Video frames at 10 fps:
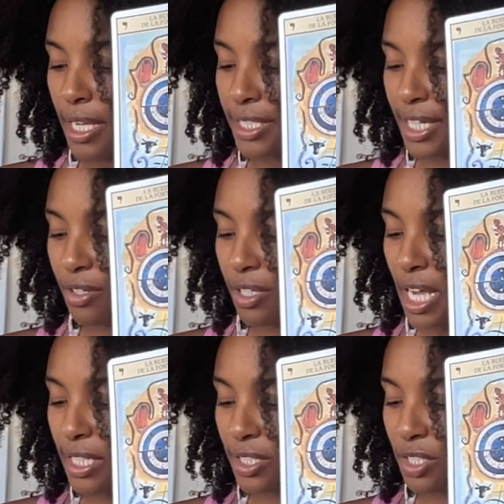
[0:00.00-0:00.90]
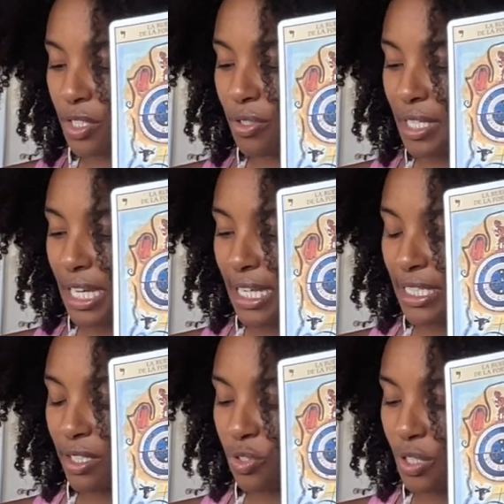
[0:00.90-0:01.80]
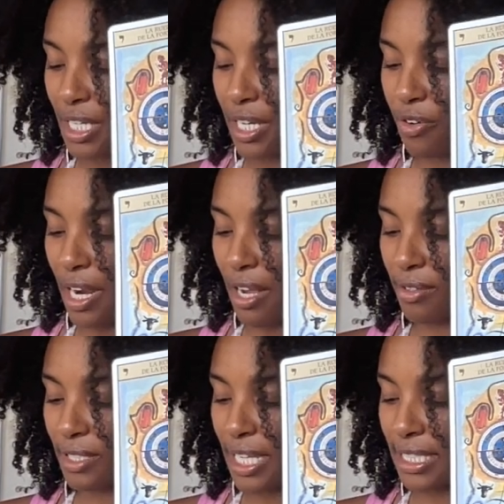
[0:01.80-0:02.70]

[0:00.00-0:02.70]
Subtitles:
Tarot constitute an ideal training ground